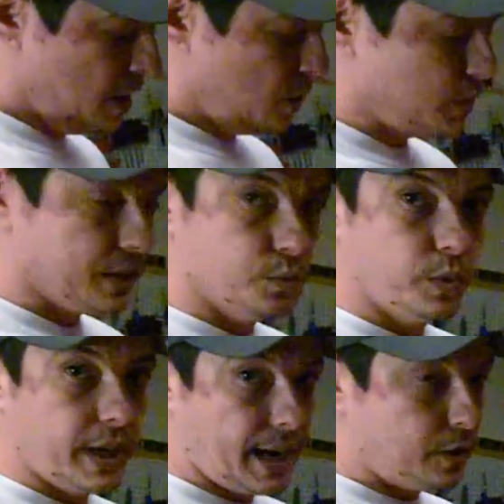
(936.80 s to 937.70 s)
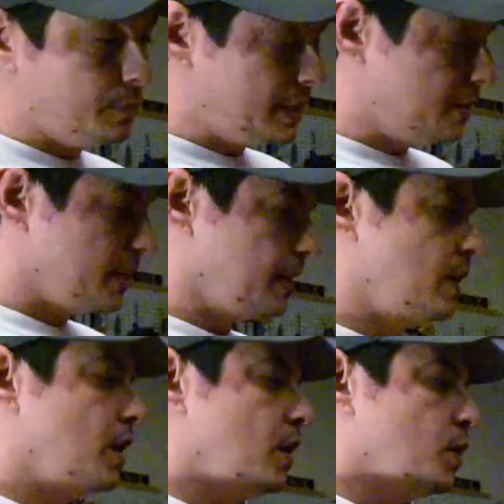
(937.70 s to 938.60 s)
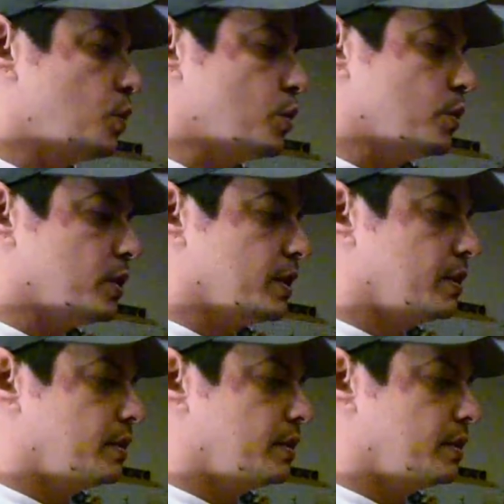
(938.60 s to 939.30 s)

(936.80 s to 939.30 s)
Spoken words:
which is what I will be doing, or